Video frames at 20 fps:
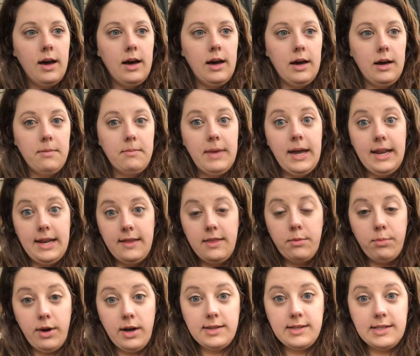And in
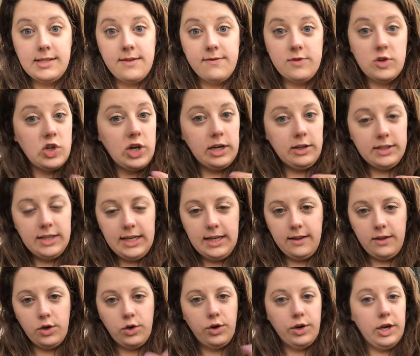the process of the child
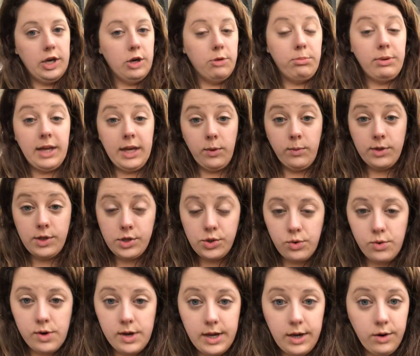eating the cookie or playing with the
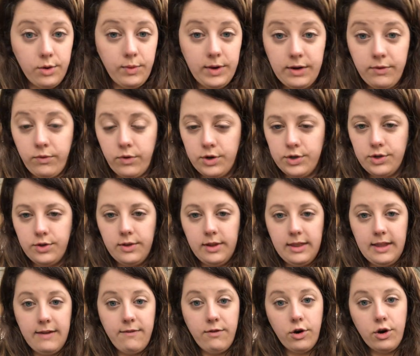toy or reinforcer
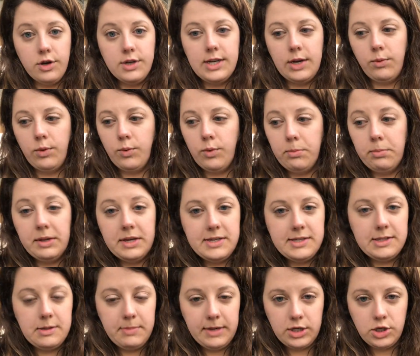that they've earned, I would
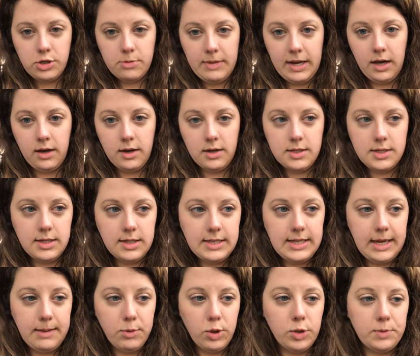replace the picture back onto the
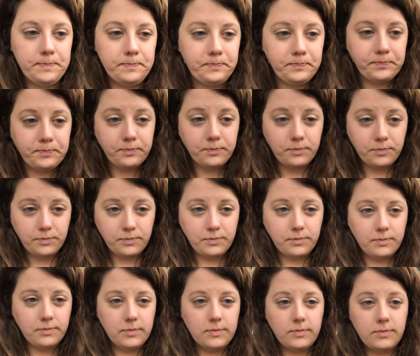table.
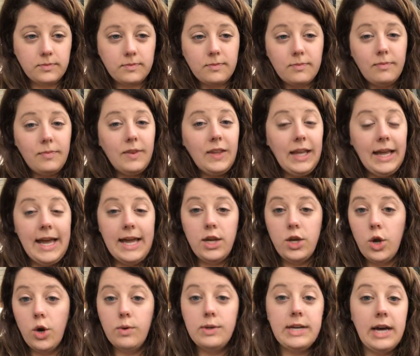At
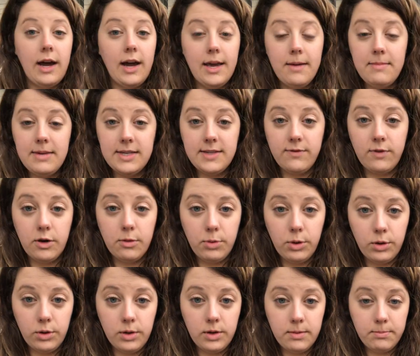no time is
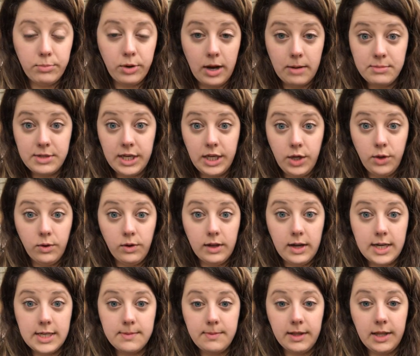verbal prompting
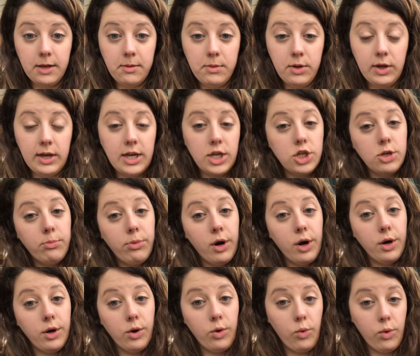utilized by the communication
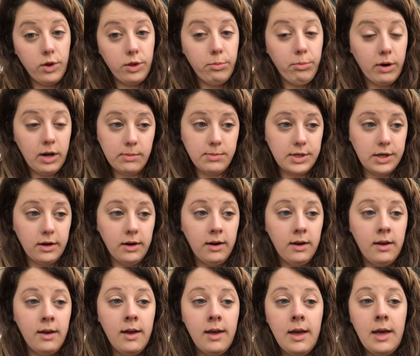partner or the prompter,
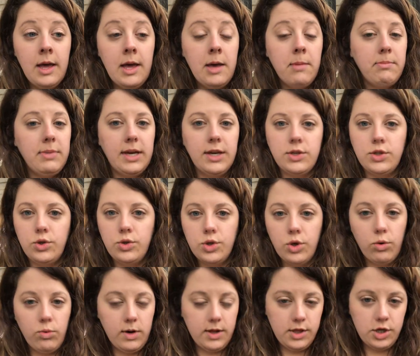because you
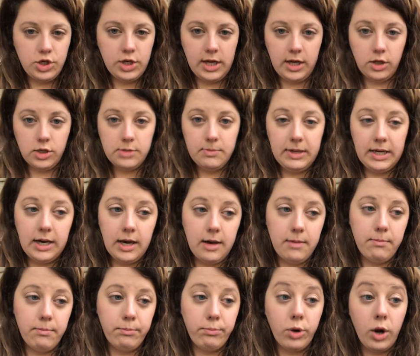don't want the child to
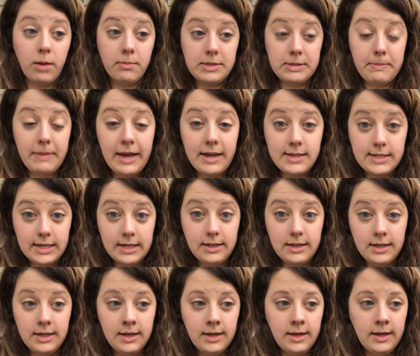become prompt dependent